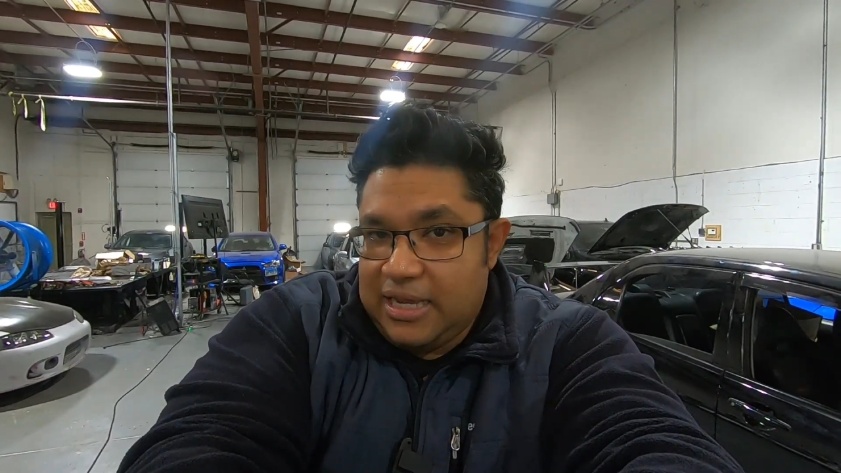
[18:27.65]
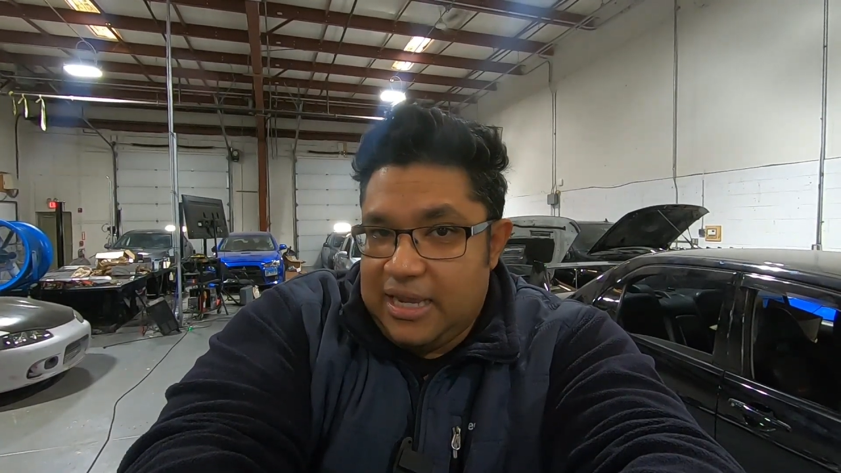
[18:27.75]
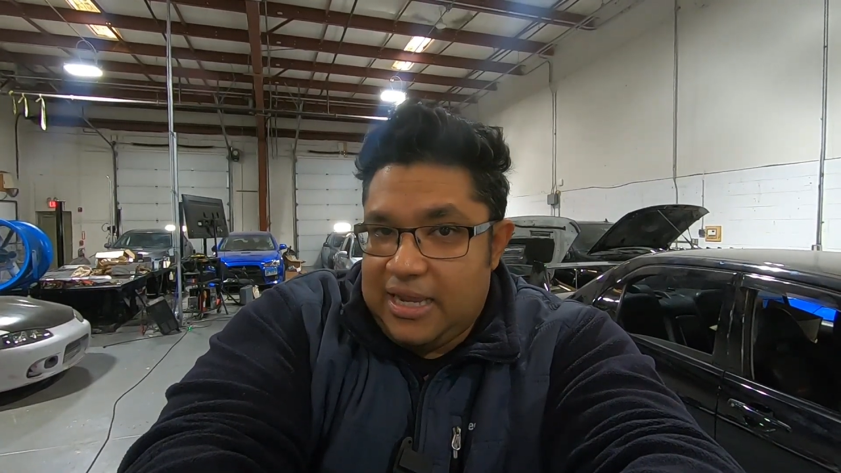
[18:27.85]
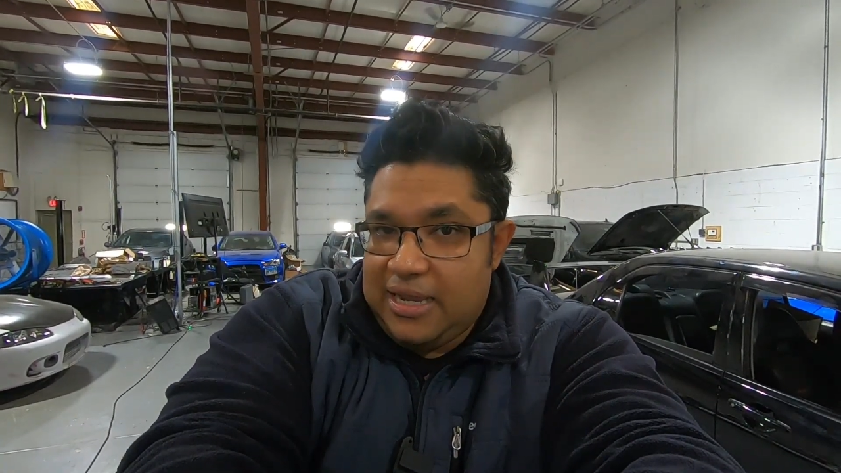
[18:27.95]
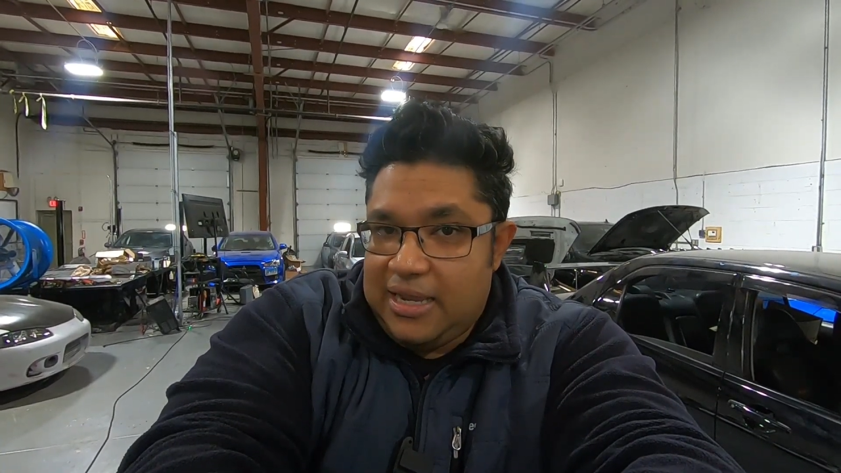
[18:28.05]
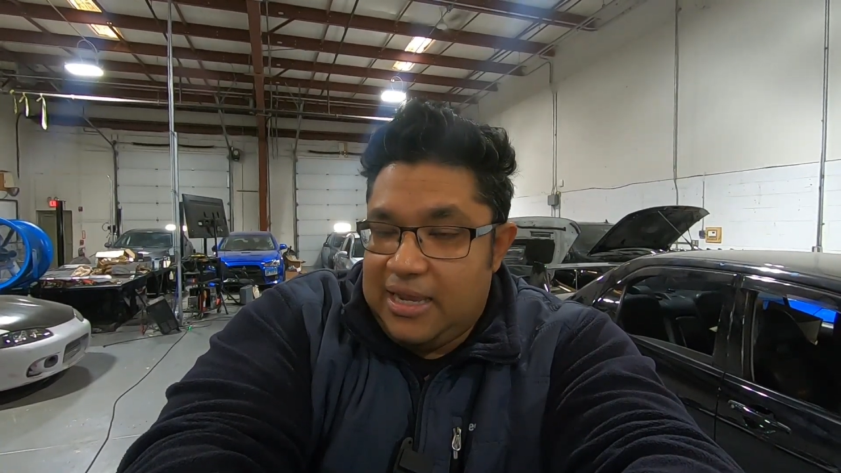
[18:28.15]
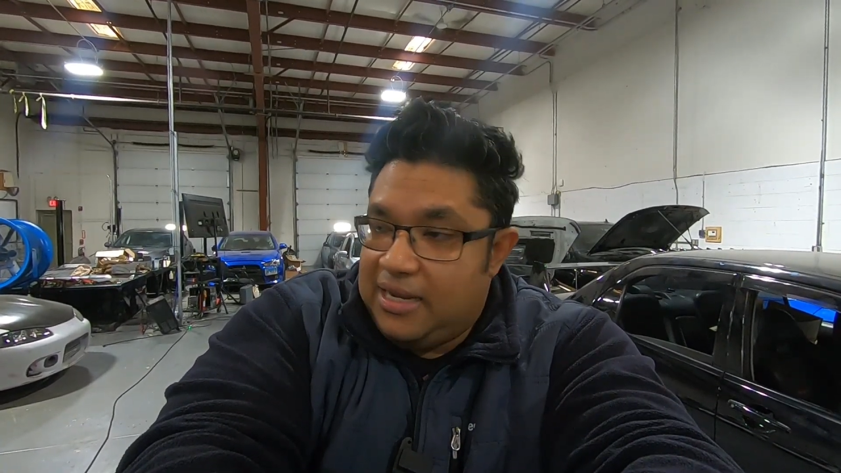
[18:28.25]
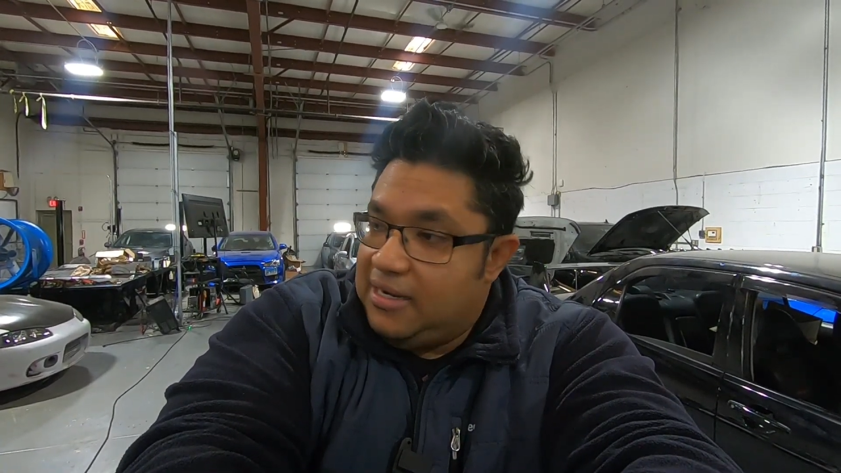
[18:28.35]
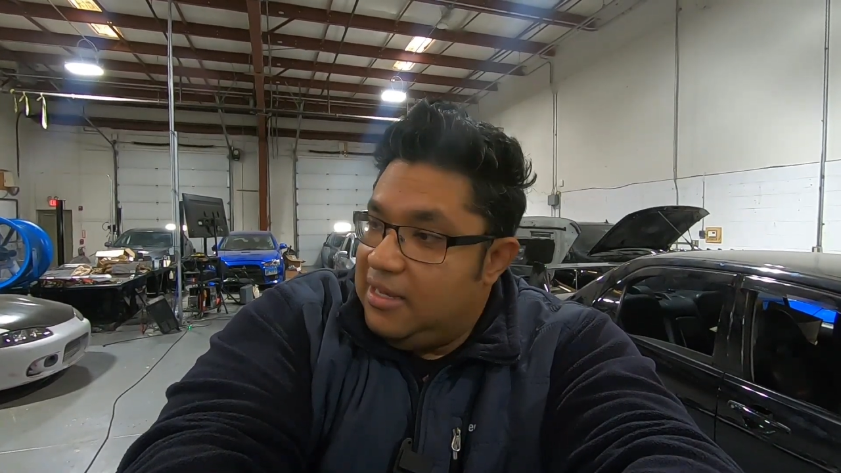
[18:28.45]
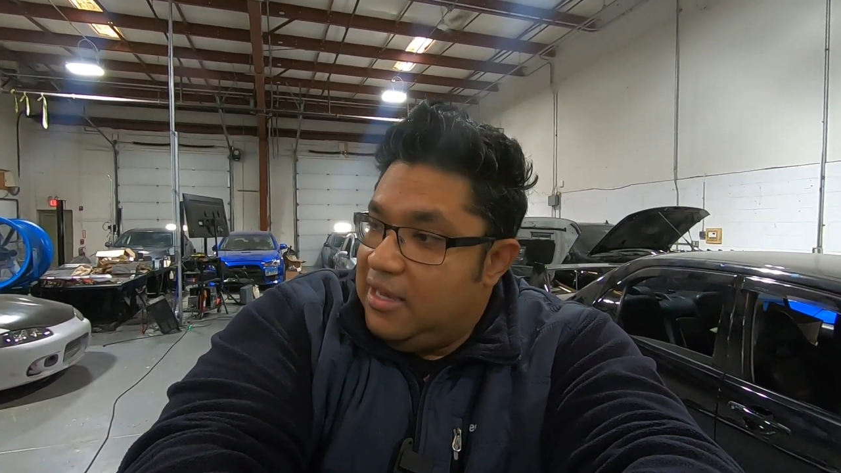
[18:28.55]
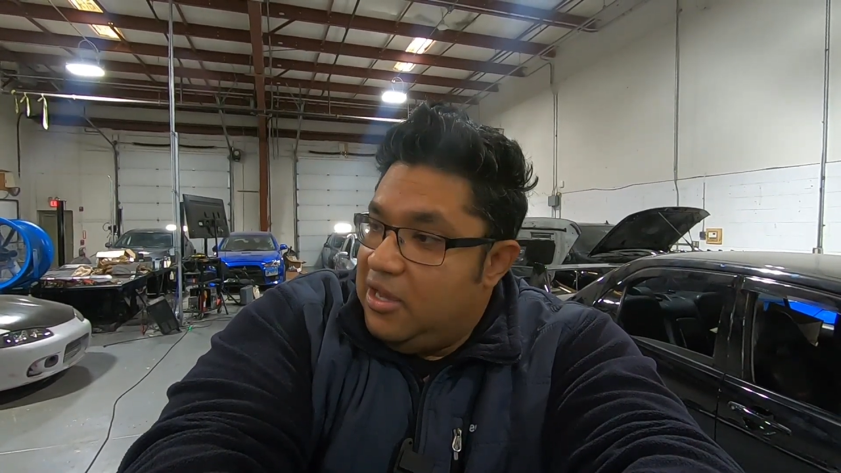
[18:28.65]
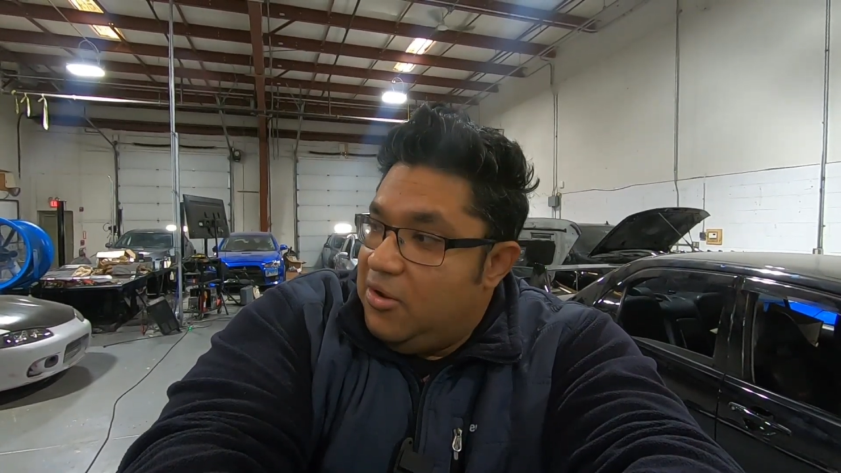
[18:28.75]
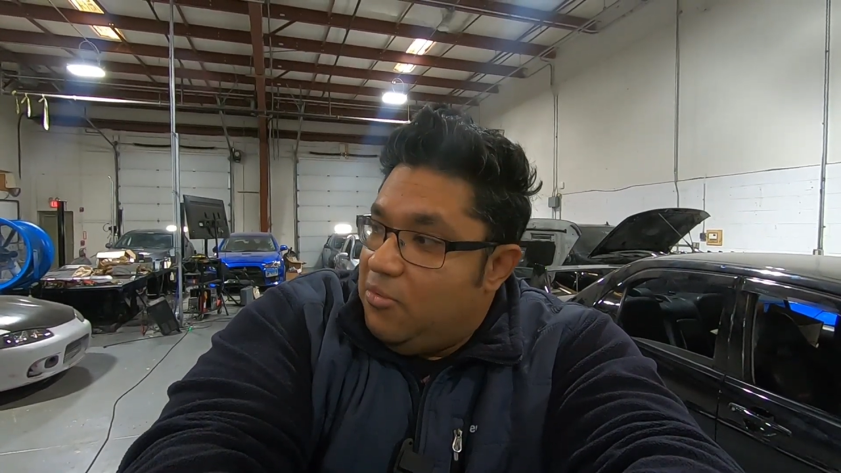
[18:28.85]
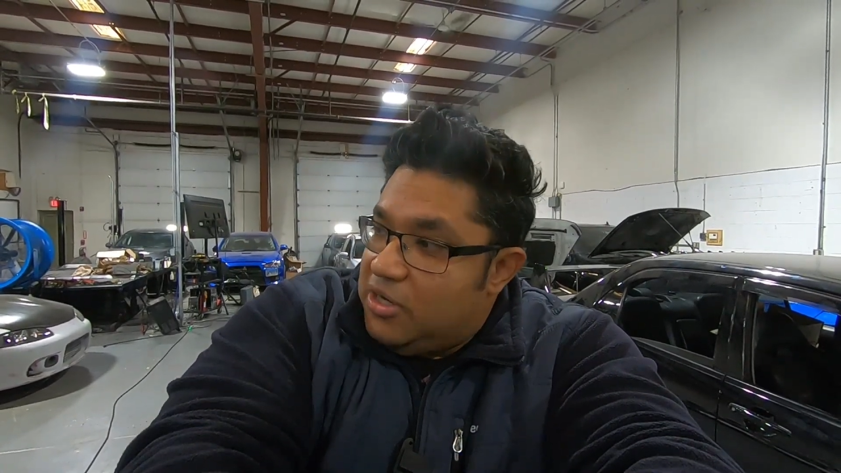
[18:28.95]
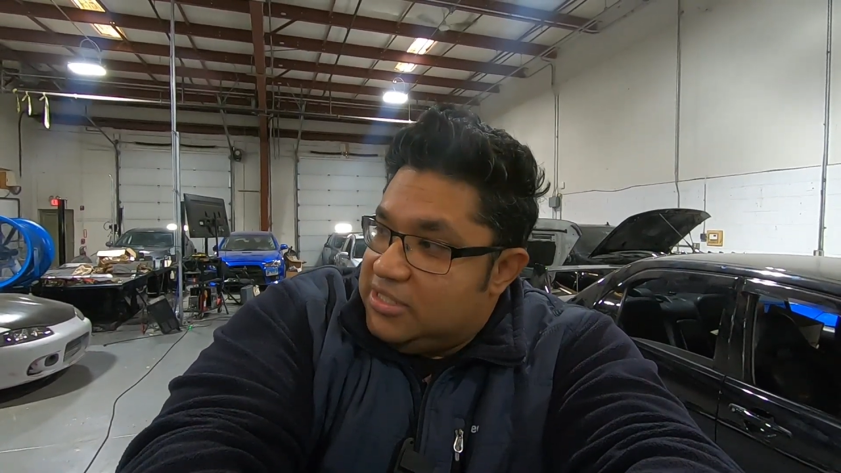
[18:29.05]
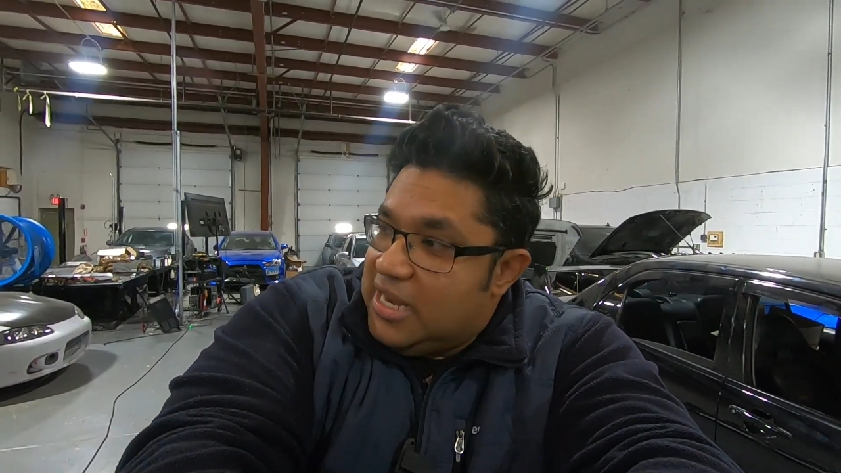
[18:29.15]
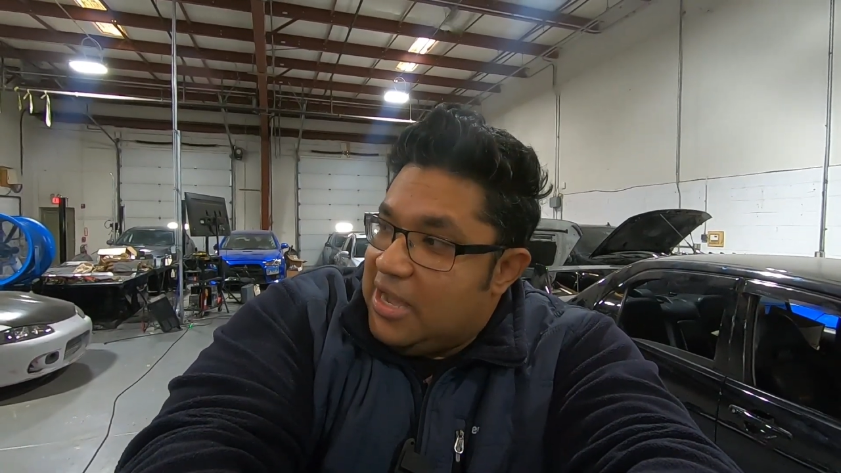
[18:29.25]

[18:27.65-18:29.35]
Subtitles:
and what is that,